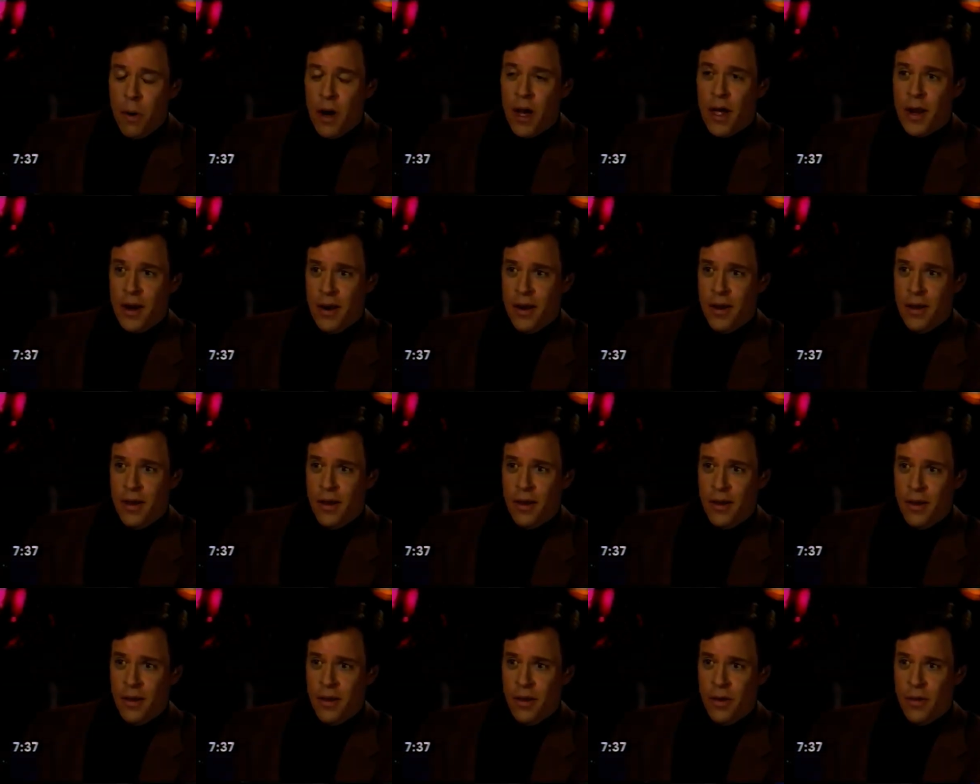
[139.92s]
But
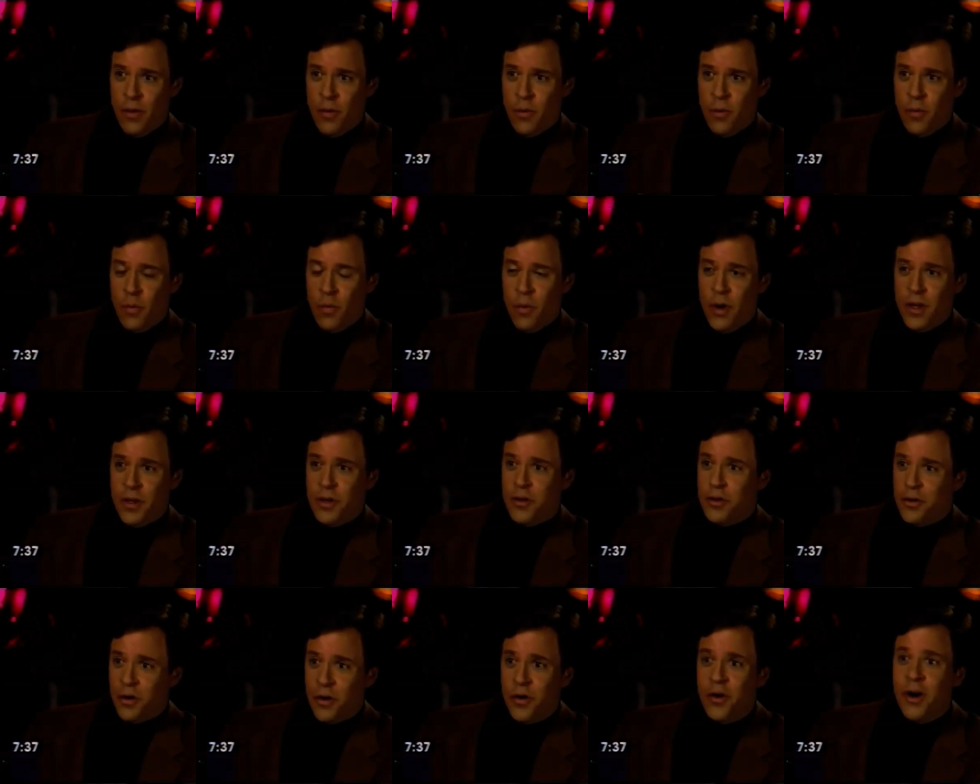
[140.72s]

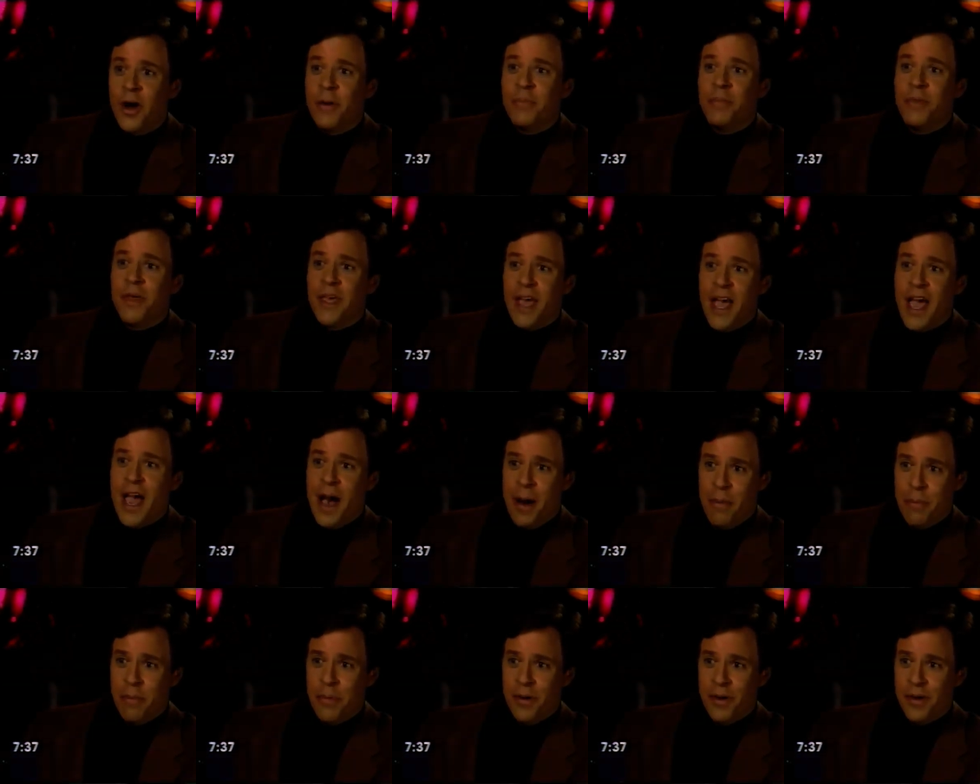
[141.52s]
when you turn up the
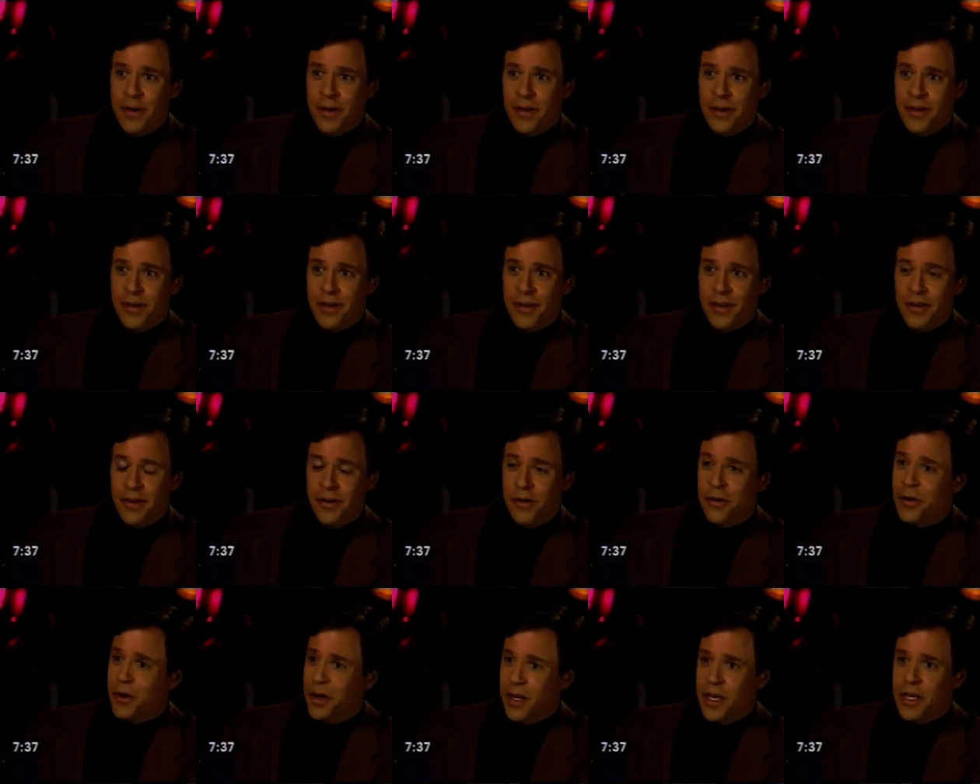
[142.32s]
amp,
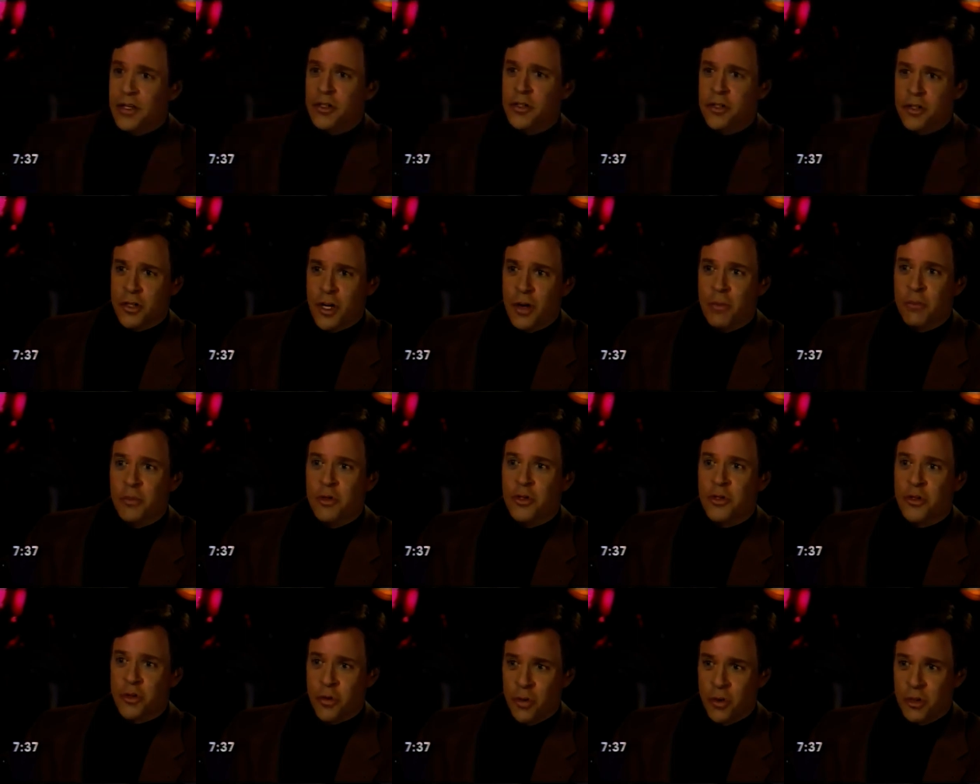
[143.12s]
you're going to get
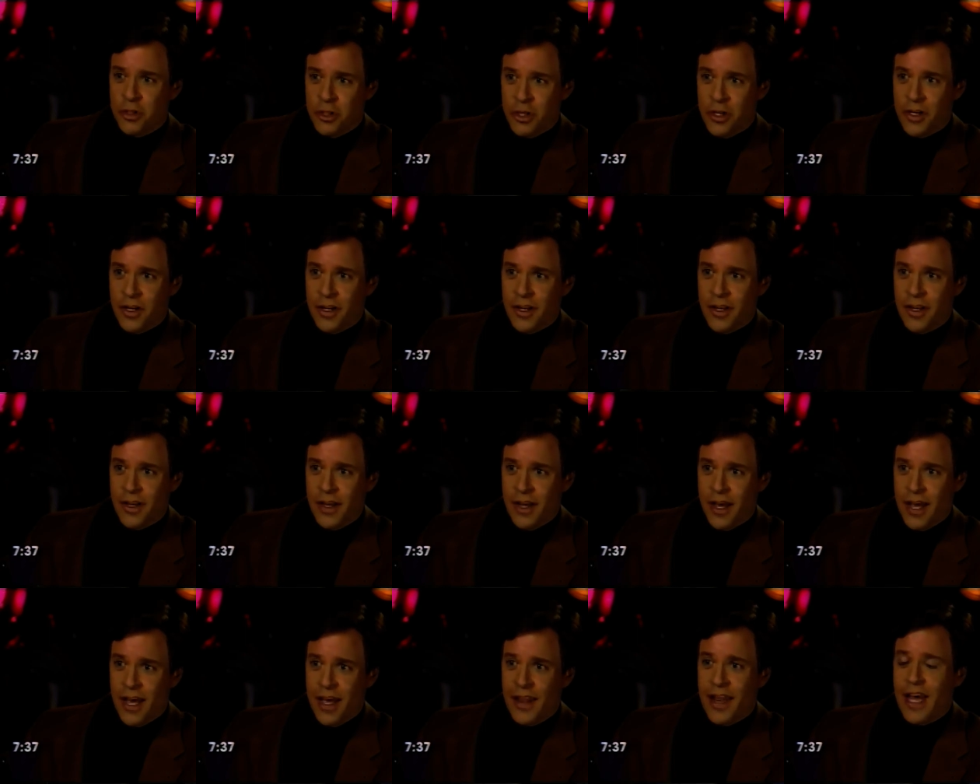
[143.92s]
some distortion.
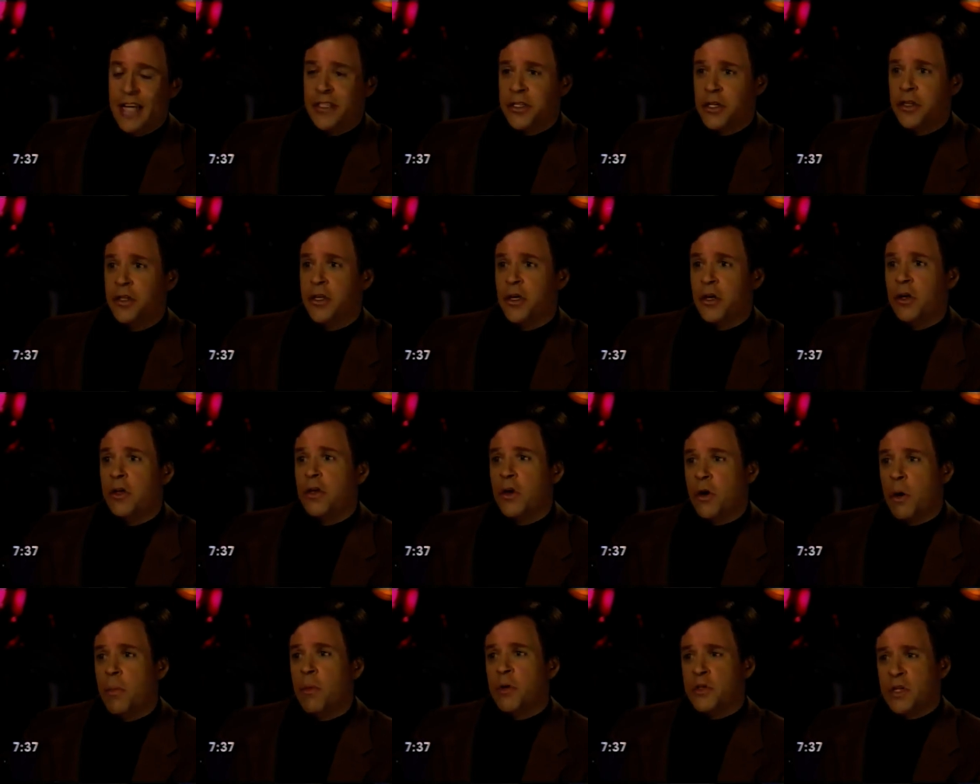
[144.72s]
And that's a
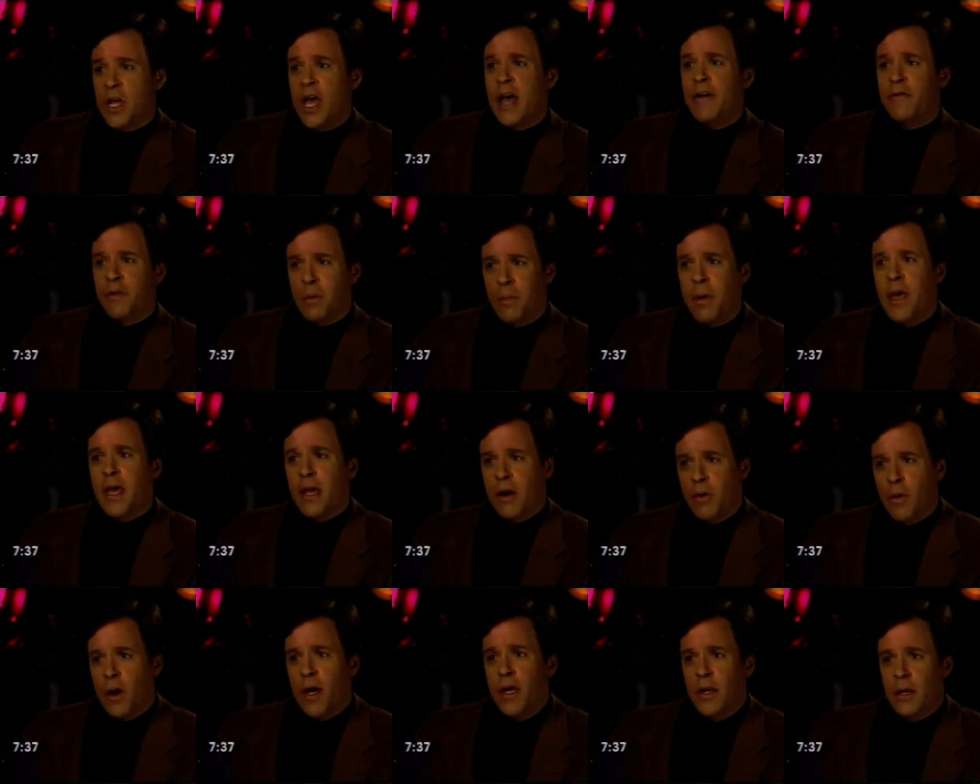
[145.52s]
deal you almost have to
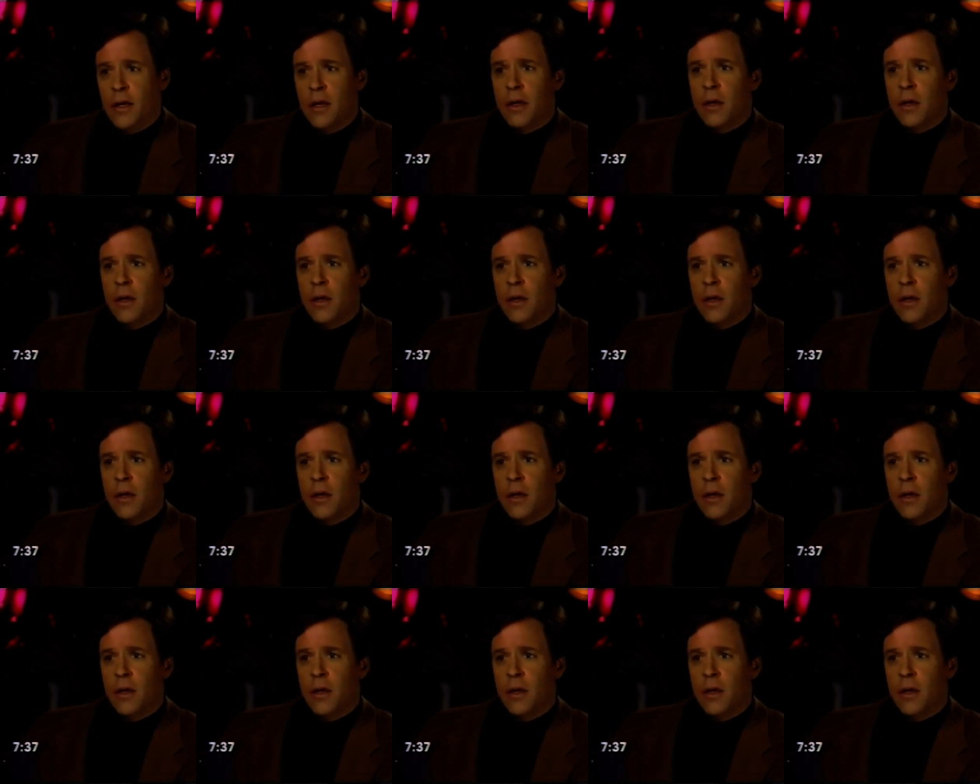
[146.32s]
make, right?